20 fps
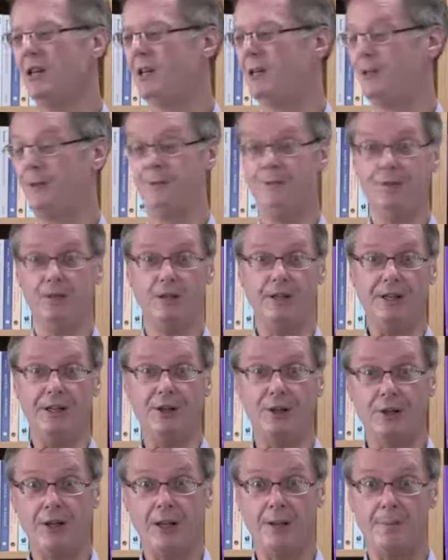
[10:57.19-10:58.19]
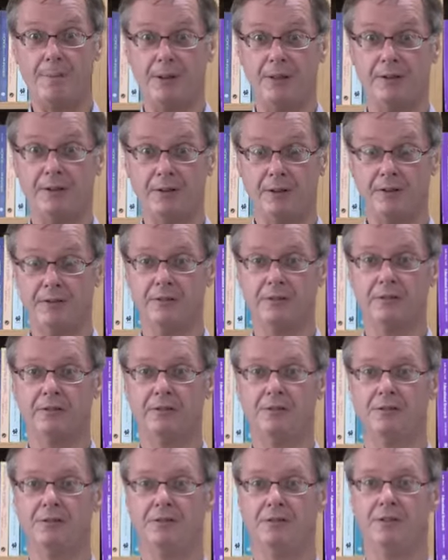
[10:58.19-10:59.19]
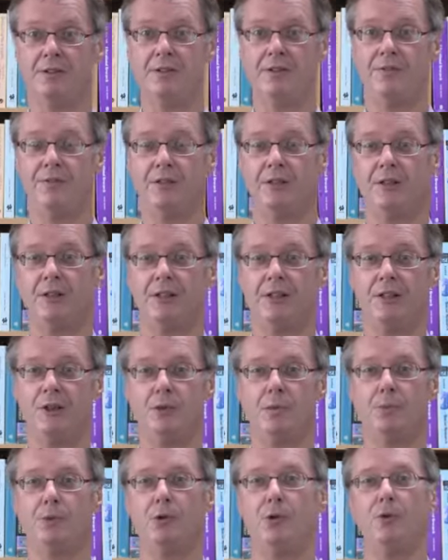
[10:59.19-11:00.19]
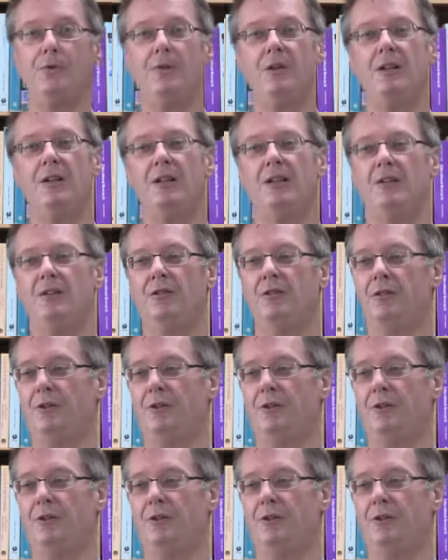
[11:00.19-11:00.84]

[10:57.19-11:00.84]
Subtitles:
Do you feel like you're getting better? Do you feel like you're improving?